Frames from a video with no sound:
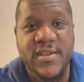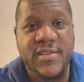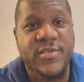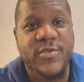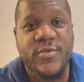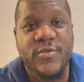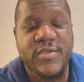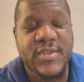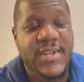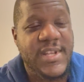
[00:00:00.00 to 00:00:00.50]

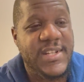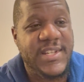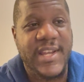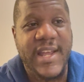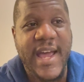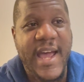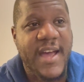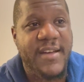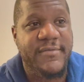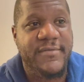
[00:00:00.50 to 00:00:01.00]
who doesn't
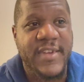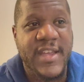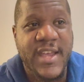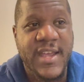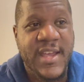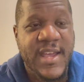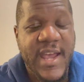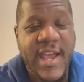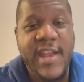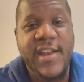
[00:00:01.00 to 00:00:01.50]
have
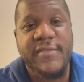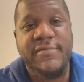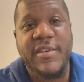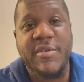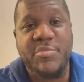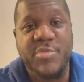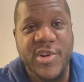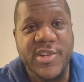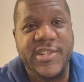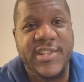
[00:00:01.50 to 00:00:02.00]
anything
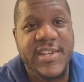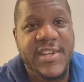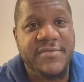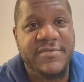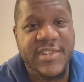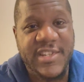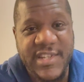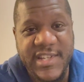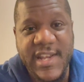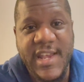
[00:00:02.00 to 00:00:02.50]
positive
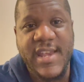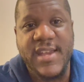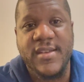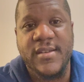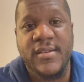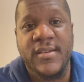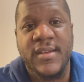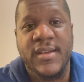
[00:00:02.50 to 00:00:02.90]
to say.